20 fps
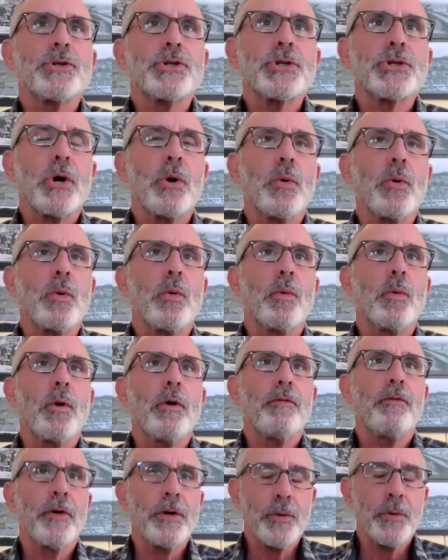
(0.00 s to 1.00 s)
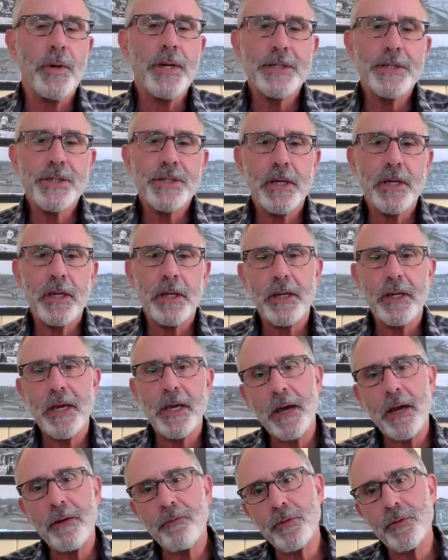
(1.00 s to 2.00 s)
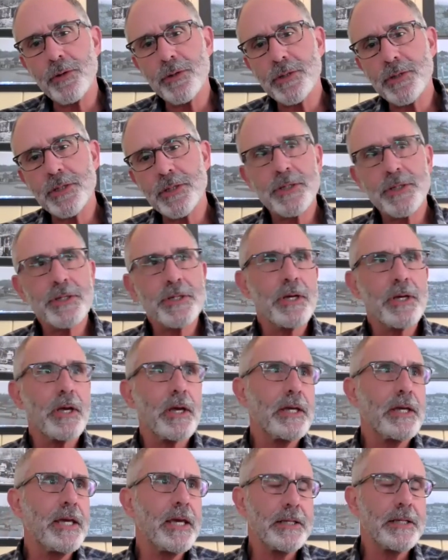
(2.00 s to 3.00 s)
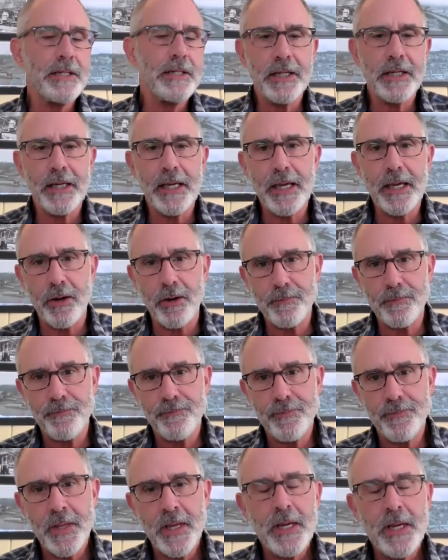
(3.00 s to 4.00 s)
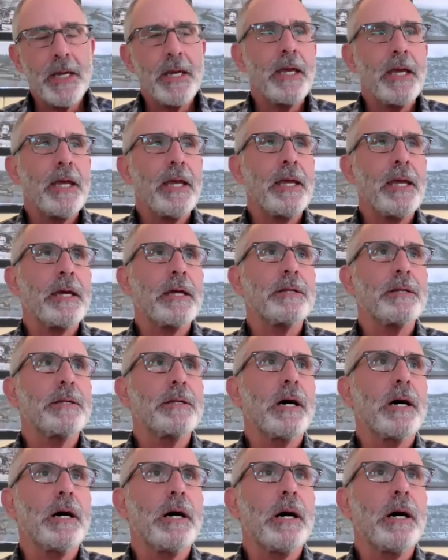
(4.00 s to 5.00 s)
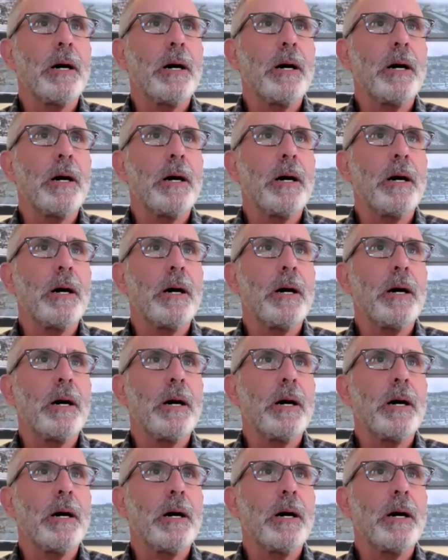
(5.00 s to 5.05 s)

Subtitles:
so fundraising efforts kicked into gear, and